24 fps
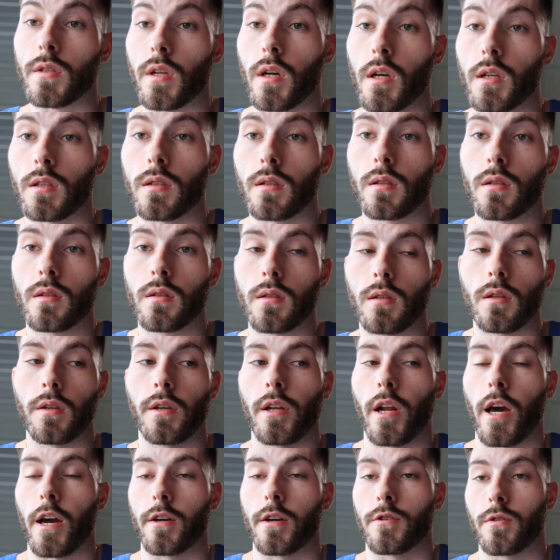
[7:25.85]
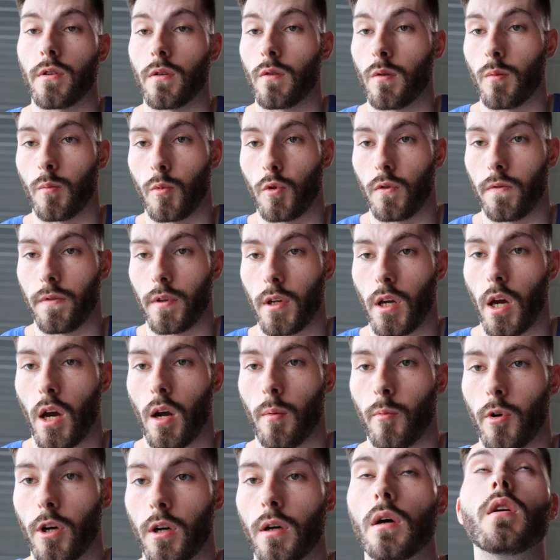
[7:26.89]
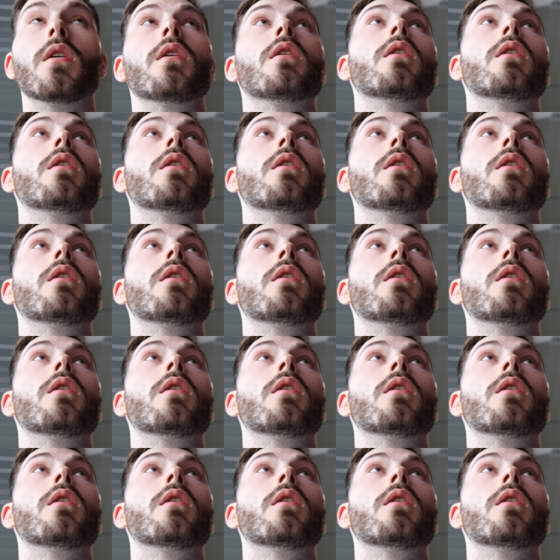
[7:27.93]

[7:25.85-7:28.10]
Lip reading: studs and actually remove the camera.